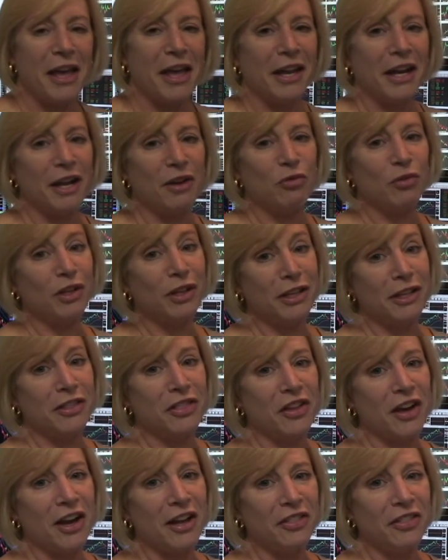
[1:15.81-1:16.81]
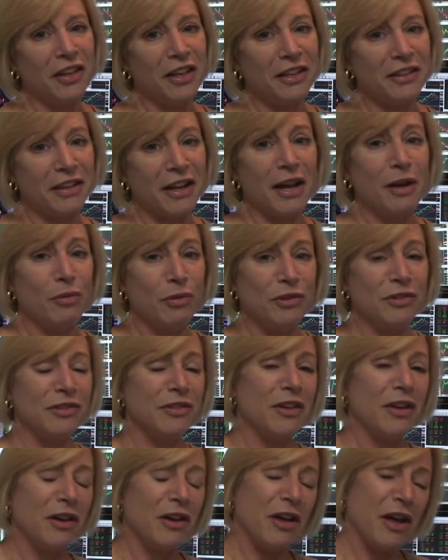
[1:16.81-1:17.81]
and I really thought that I
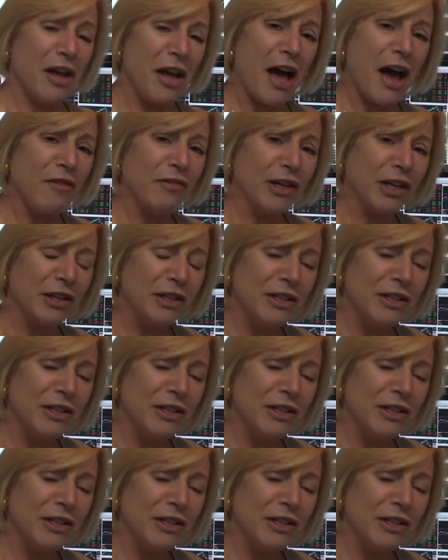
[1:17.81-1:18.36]
was having